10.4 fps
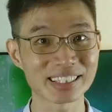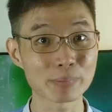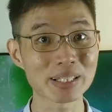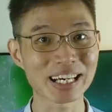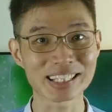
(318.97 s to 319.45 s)

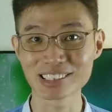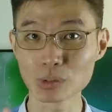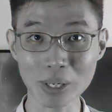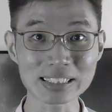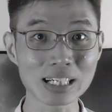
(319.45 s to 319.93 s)
They'd be like,
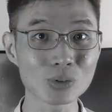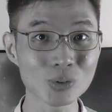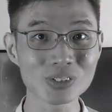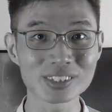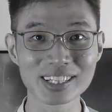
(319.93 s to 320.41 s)
you want
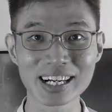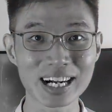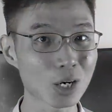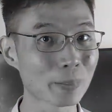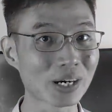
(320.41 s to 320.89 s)
childhood?
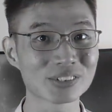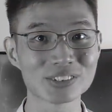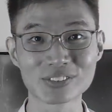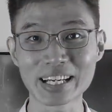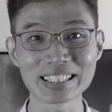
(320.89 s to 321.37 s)
How
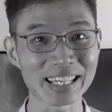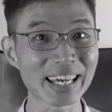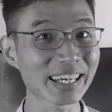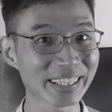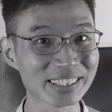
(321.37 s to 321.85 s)
about you get an
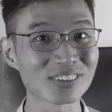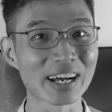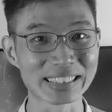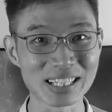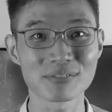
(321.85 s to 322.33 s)
A in your
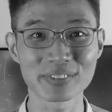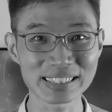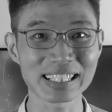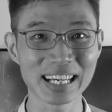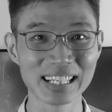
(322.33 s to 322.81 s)
exam first?